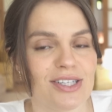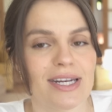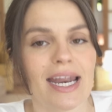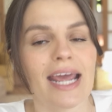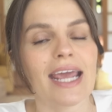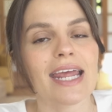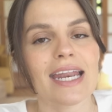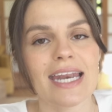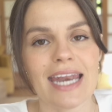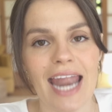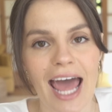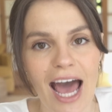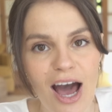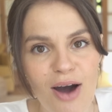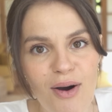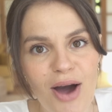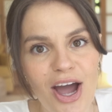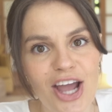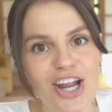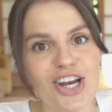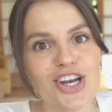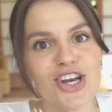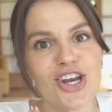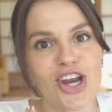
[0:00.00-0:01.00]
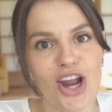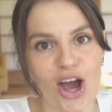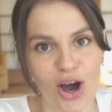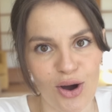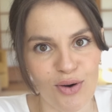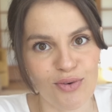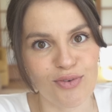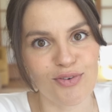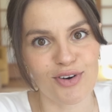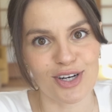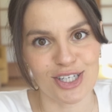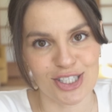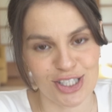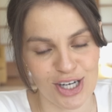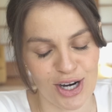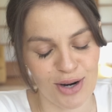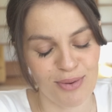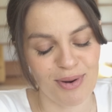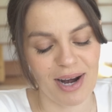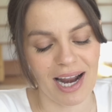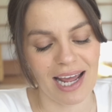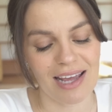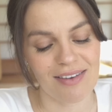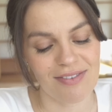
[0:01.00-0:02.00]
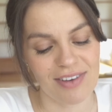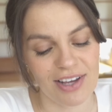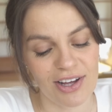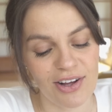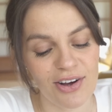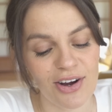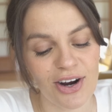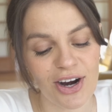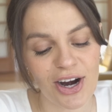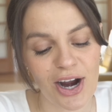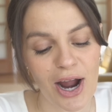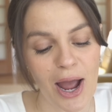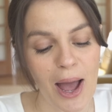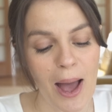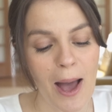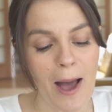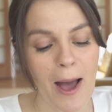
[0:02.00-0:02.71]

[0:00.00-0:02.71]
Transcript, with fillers: Like now I know for sure when I feel her,